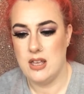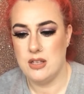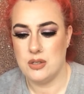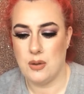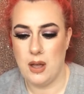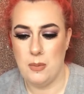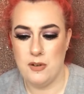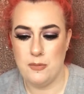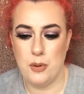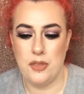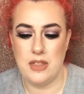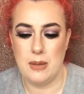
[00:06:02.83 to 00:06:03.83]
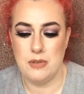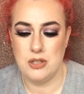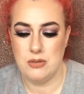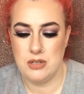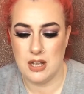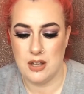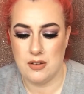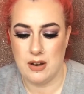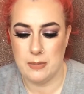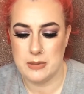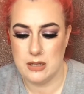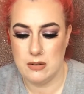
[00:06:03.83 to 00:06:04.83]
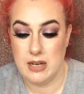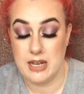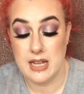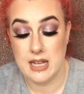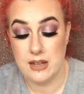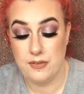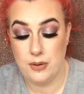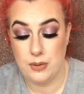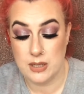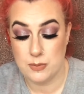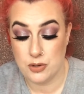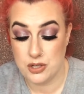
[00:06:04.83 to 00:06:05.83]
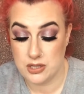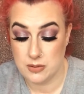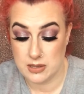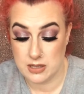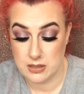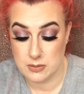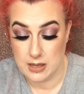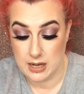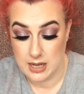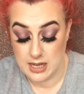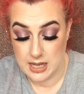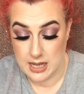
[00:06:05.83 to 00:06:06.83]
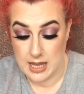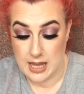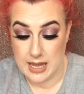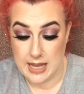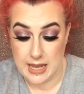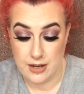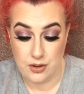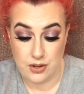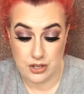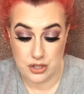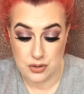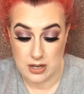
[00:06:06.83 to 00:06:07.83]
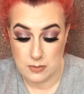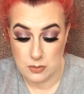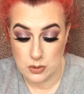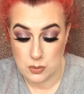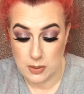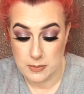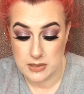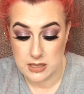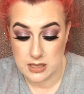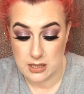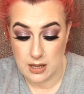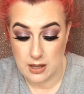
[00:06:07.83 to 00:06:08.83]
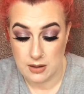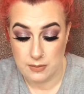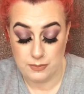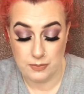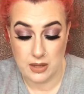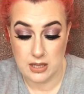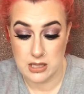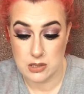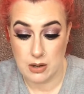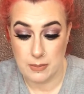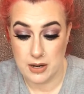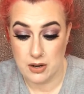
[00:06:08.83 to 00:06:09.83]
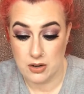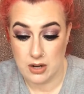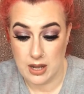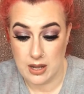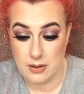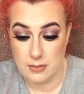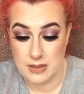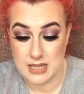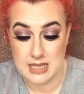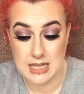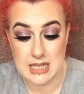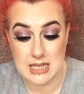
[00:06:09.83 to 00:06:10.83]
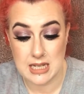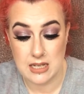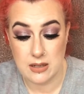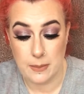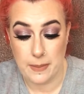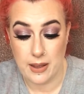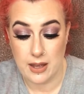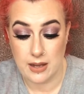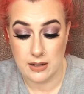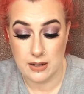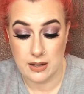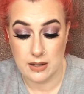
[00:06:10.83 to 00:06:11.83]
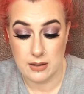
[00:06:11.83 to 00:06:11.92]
So I would have put them two together, absolutely. And you get a few nice brushes with it as well. Again, looking on Tread and Moods webs, Instagram here, the 16 pan